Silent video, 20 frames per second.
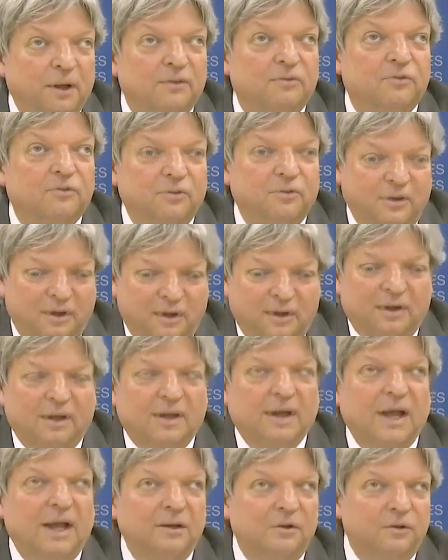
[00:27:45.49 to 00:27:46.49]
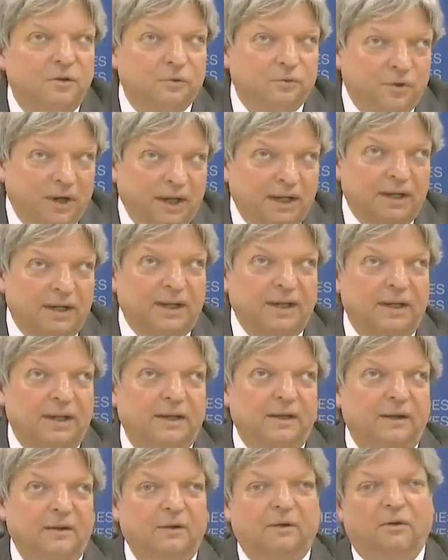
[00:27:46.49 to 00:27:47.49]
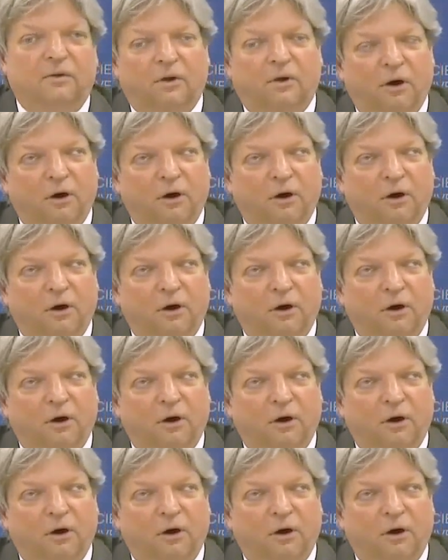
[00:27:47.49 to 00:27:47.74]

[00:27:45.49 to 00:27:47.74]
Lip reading: but can you really,